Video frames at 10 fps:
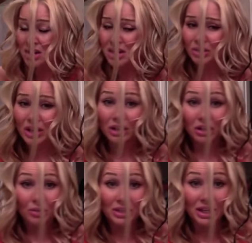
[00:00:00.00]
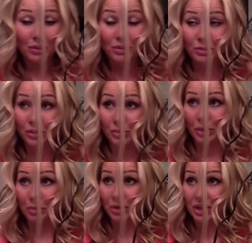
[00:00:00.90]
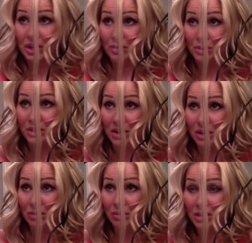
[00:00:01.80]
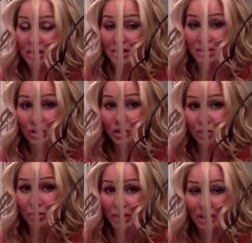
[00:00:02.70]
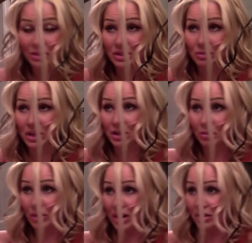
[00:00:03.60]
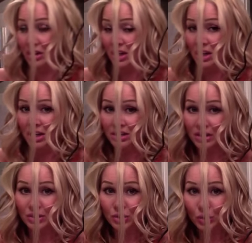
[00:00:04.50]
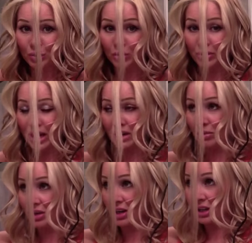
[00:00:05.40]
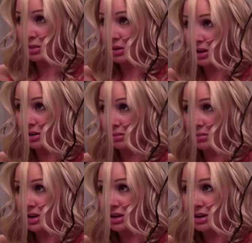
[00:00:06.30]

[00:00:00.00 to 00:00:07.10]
So yeah, Chloe's hair was really, really pretty. It was this darker brown to medium brown to super platinum blonde at the bottom.